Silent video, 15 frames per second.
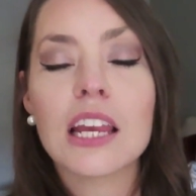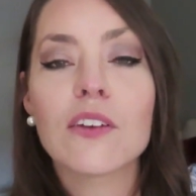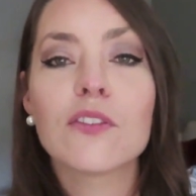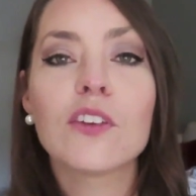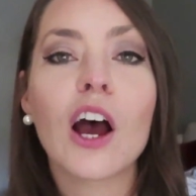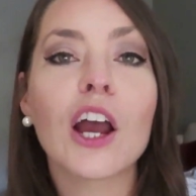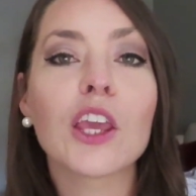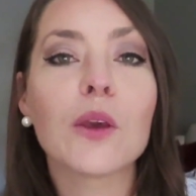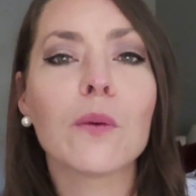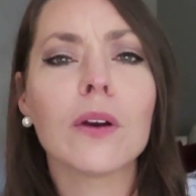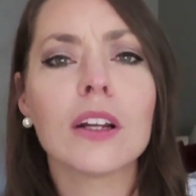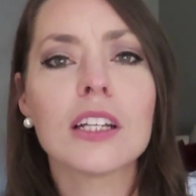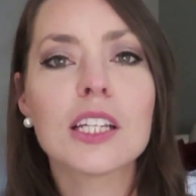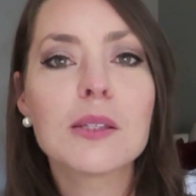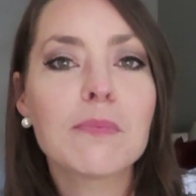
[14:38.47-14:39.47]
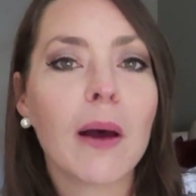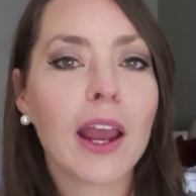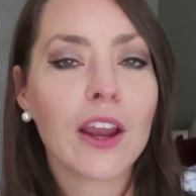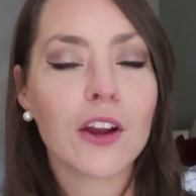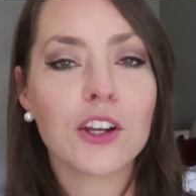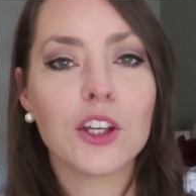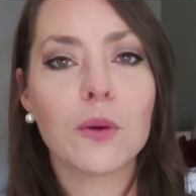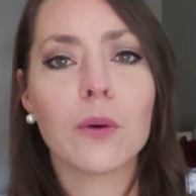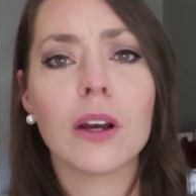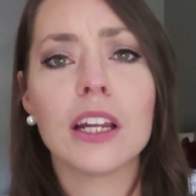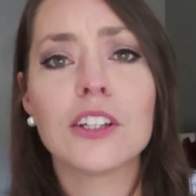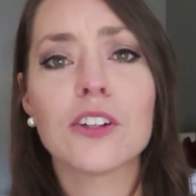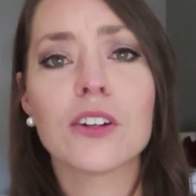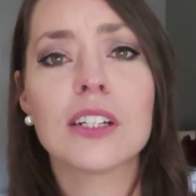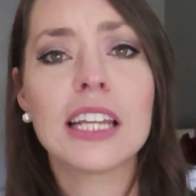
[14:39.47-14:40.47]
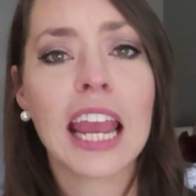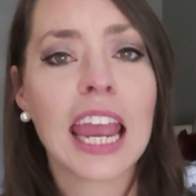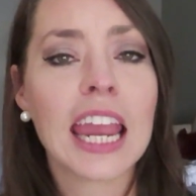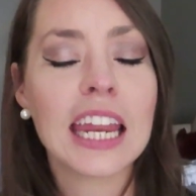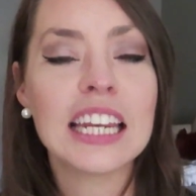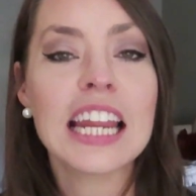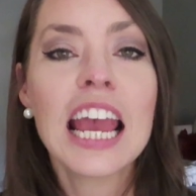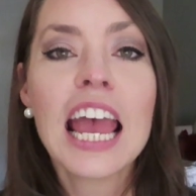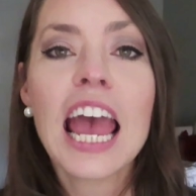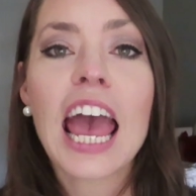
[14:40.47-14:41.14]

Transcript: If not, you were inspired, you were entertained,